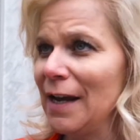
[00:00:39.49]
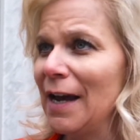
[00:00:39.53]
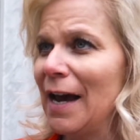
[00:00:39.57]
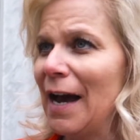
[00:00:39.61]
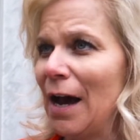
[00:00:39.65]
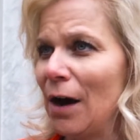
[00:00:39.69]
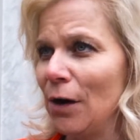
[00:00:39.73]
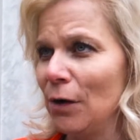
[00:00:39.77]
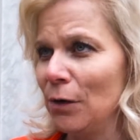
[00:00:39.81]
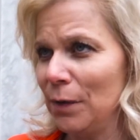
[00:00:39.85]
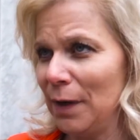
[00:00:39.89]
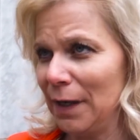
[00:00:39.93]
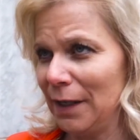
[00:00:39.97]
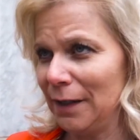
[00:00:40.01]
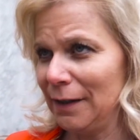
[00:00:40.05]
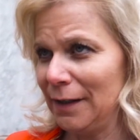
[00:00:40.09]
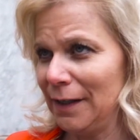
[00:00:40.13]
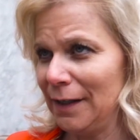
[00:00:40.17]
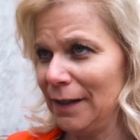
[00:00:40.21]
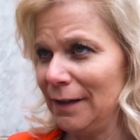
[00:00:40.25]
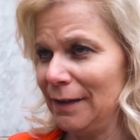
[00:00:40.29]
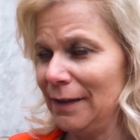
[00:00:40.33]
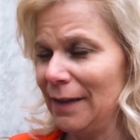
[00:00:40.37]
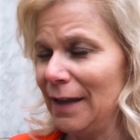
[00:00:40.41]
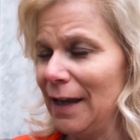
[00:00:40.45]
how
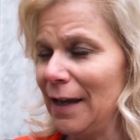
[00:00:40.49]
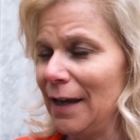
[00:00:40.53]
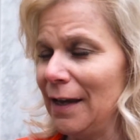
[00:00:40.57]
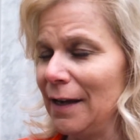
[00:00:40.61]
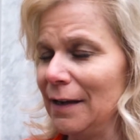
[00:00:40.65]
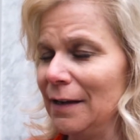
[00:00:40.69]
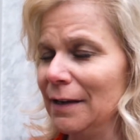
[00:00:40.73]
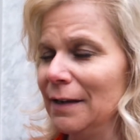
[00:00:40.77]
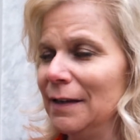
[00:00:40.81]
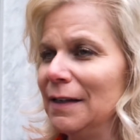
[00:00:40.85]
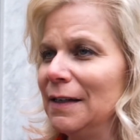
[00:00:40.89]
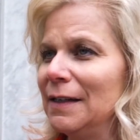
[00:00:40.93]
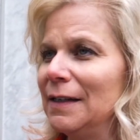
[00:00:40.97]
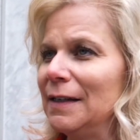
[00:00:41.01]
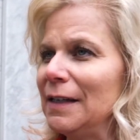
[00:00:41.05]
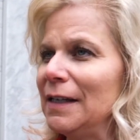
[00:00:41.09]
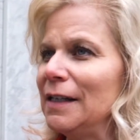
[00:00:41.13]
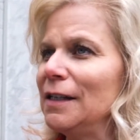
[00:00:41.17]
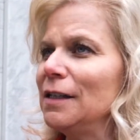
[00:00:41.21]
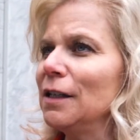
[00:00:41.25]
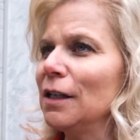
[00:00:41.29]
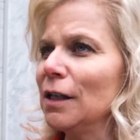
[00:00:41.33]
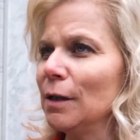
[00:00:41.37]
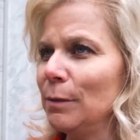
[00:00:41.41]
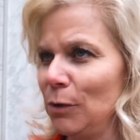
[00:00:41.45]
quickly they
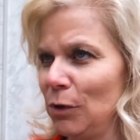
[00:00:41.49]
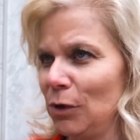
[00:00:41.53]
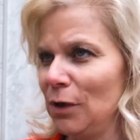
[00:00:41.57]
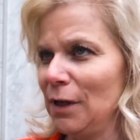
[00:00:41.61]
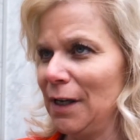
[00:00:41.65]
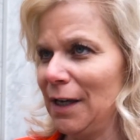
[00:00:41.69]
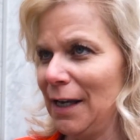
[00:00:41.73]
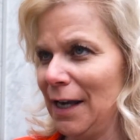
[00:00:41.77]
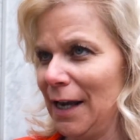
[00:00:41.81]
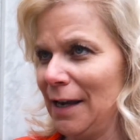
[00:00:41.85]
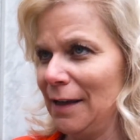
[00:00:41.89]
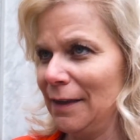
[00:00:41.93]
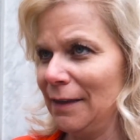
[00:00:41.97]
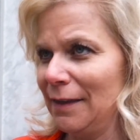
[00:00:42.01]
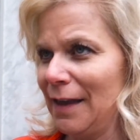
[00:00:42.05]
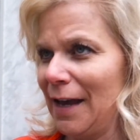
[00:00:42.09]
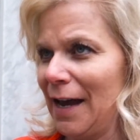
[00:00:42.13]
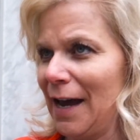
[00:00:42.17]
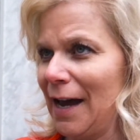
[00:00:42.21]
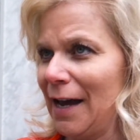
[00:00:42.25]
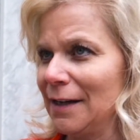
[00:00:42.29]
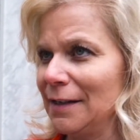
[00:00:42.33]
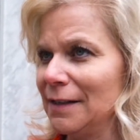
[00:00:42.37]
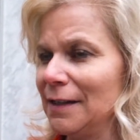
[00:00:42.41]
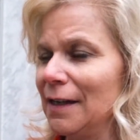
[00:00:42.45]
need to communicate
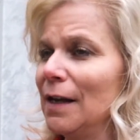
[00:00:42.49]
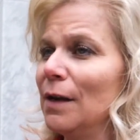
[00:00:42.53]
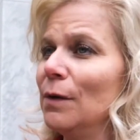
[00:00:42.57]
that